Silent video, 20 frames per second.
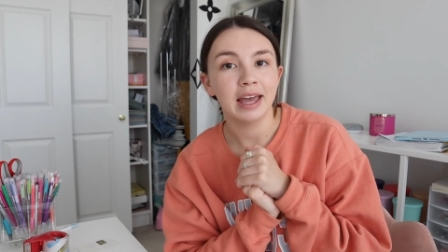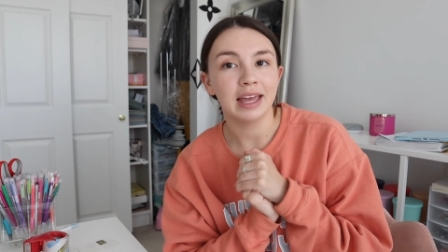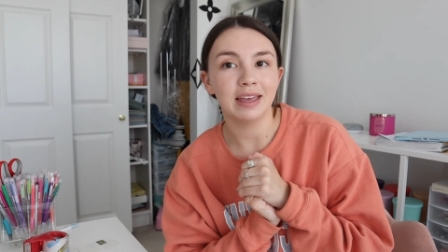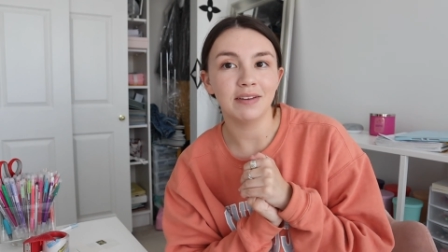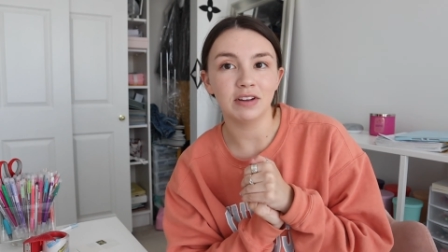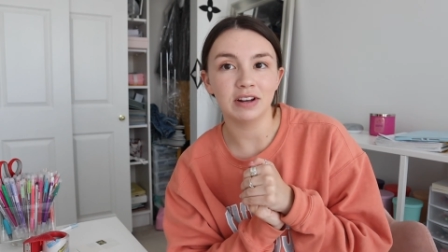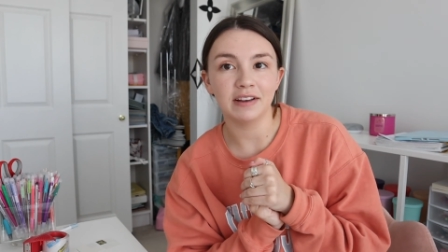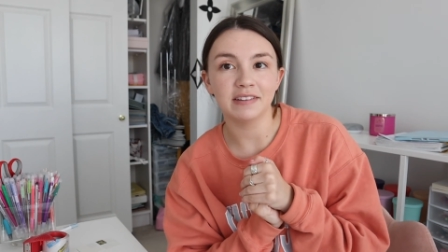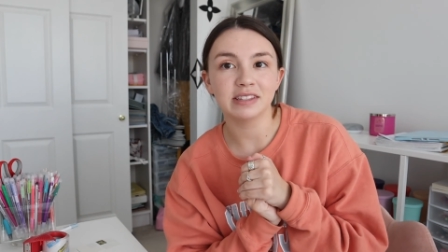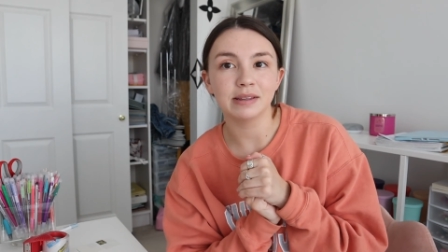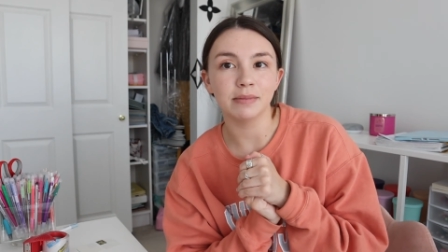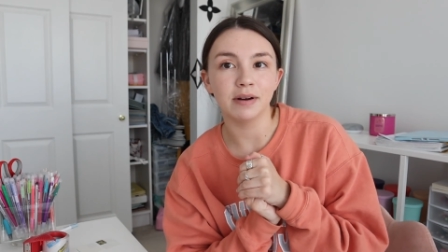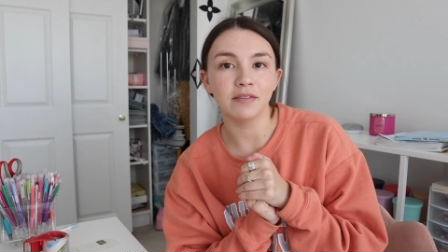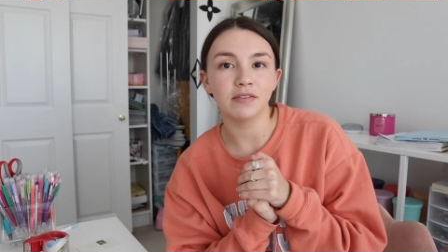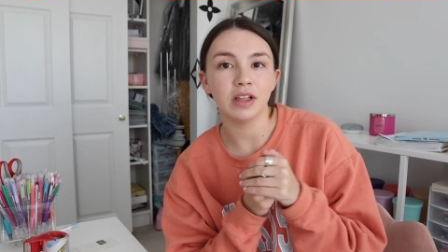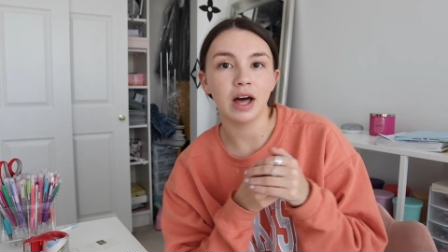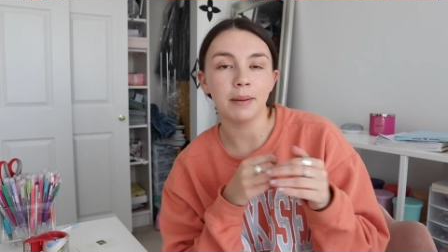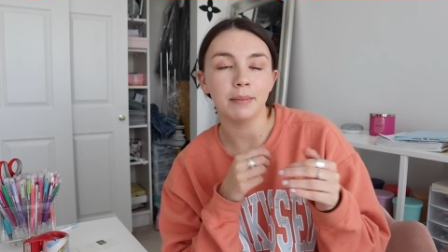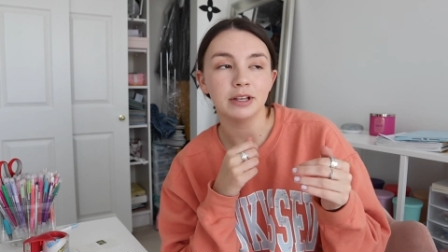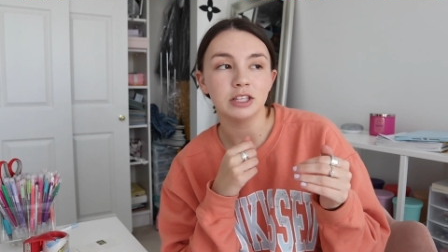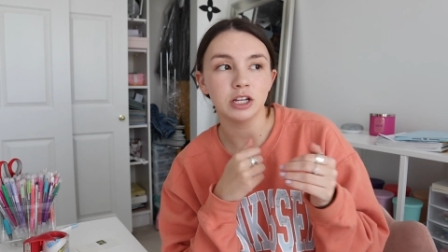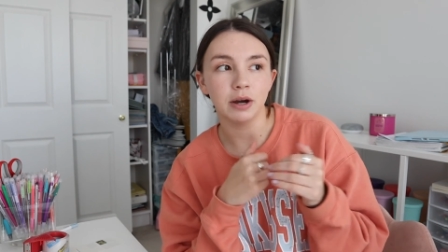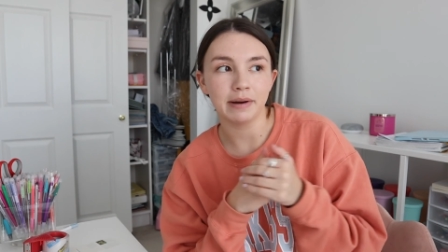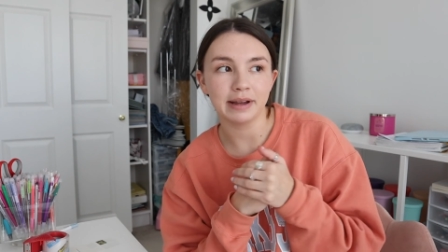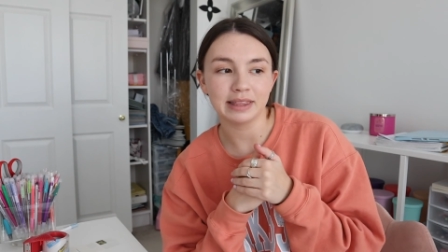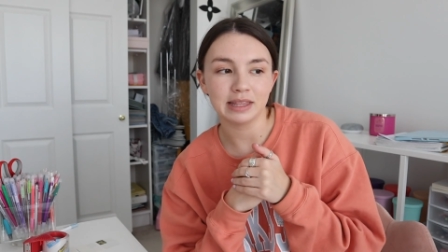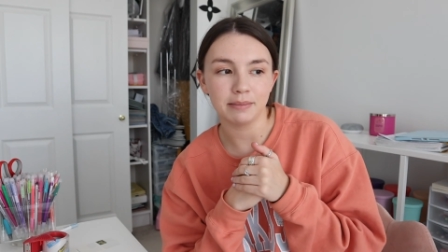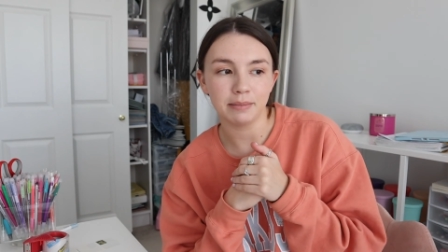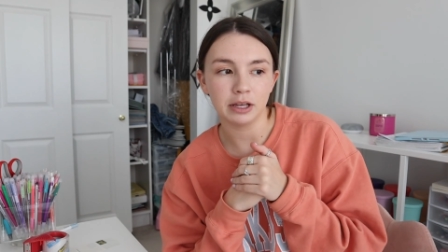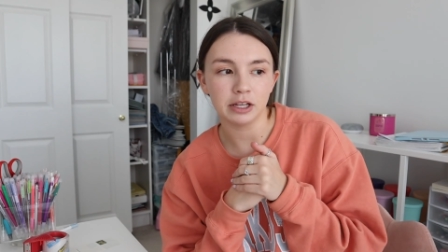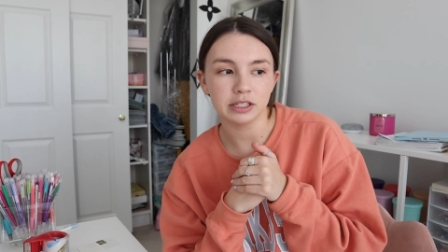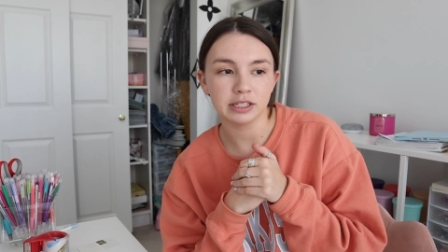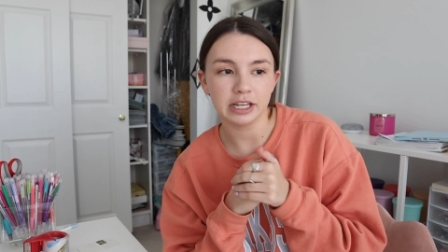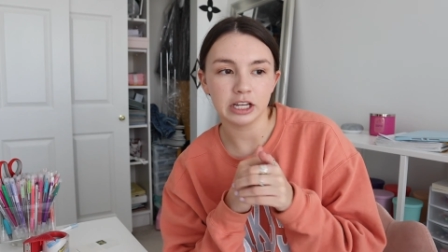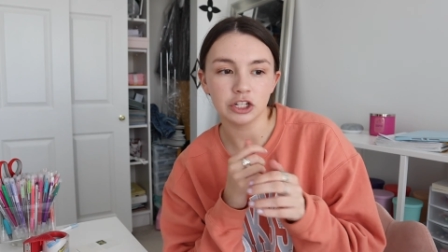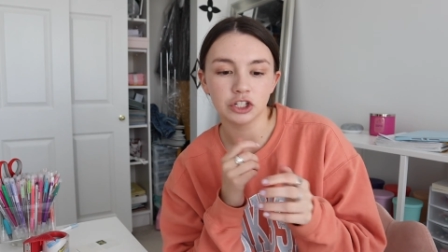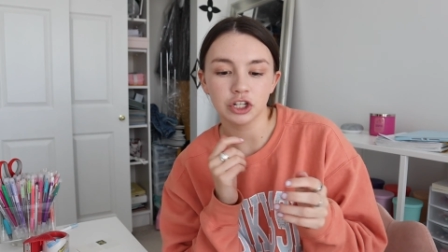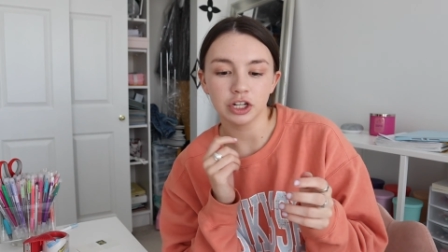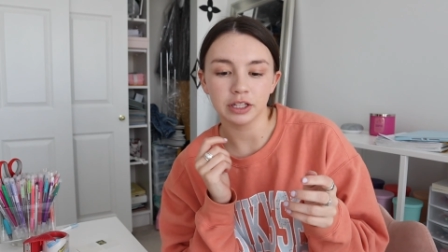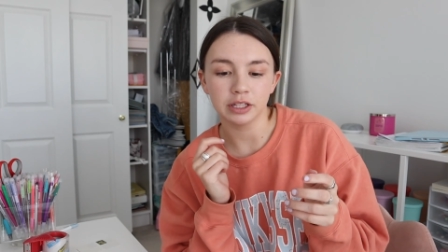even if some of them don't hit the mail
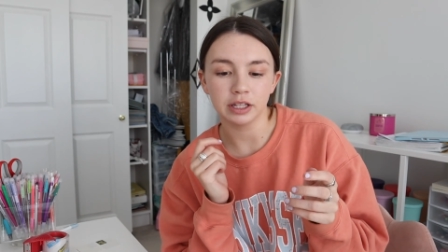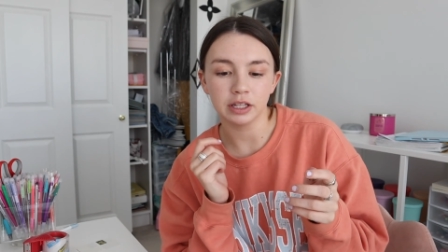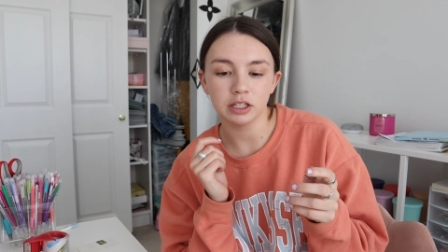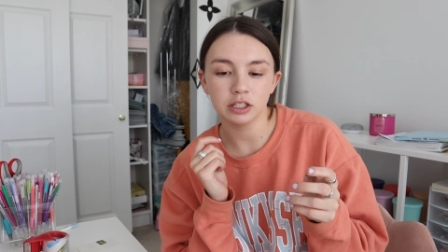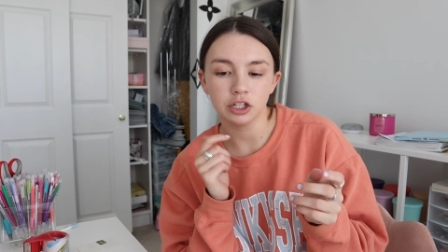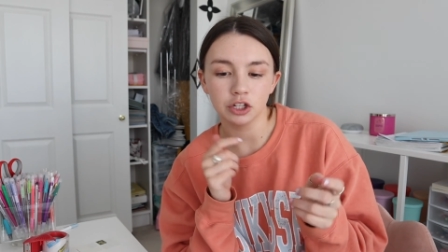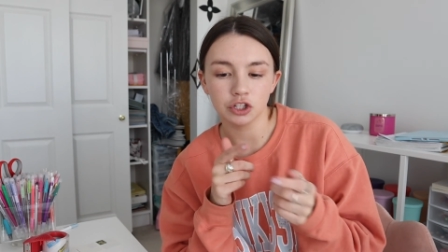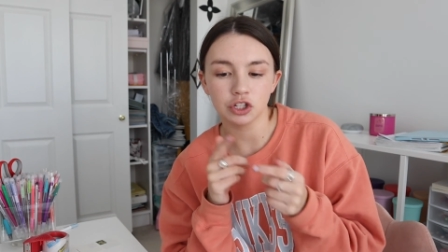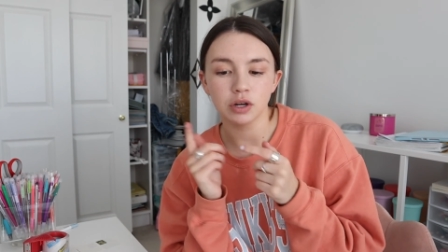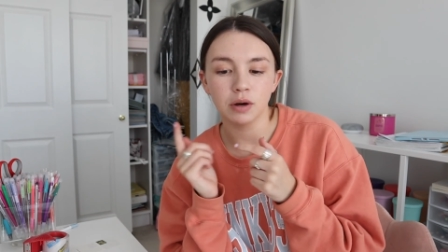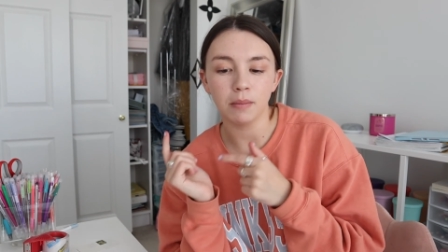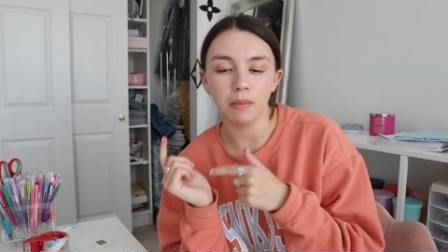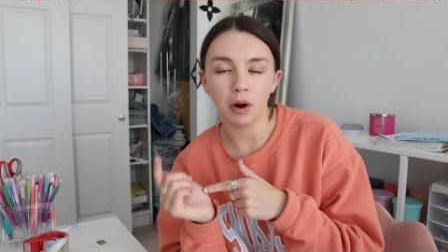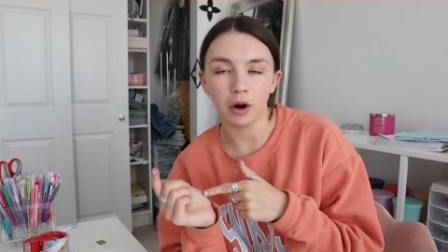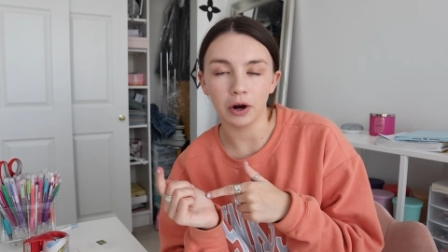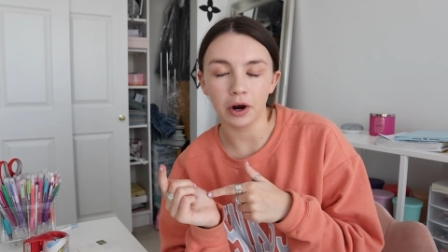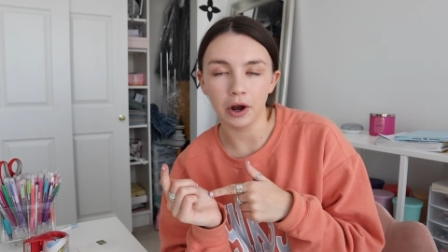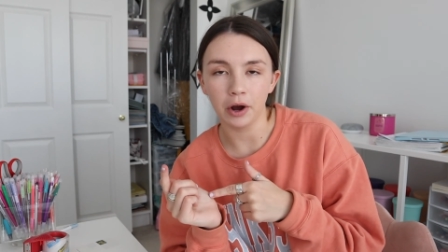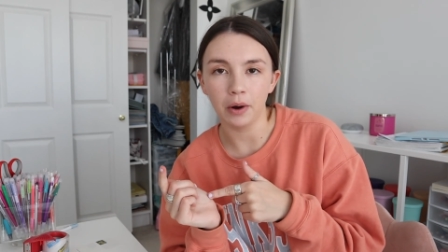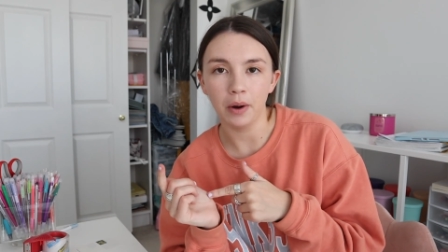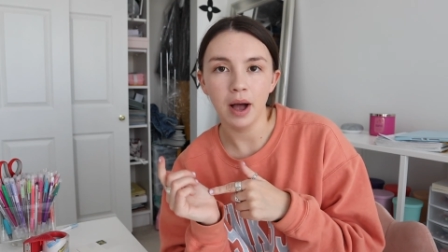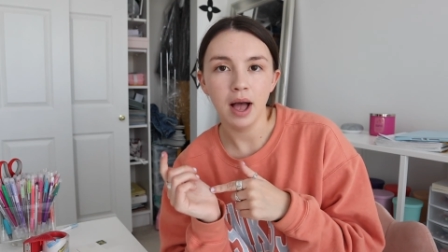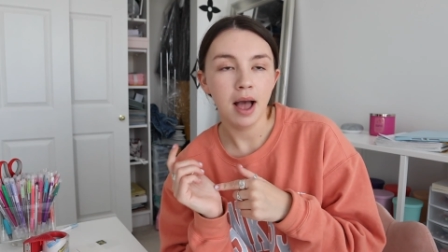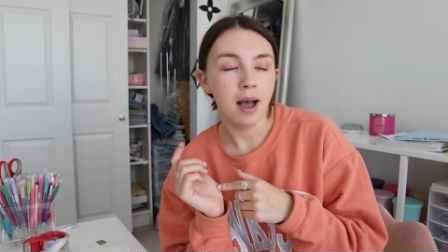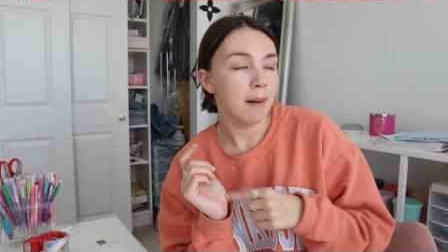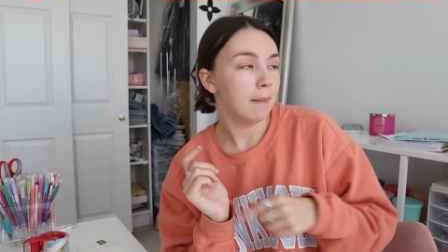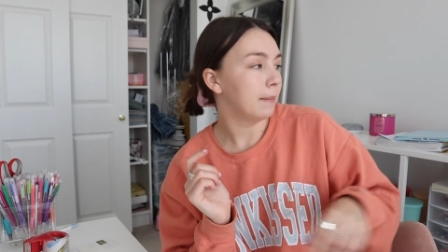station till tomorrow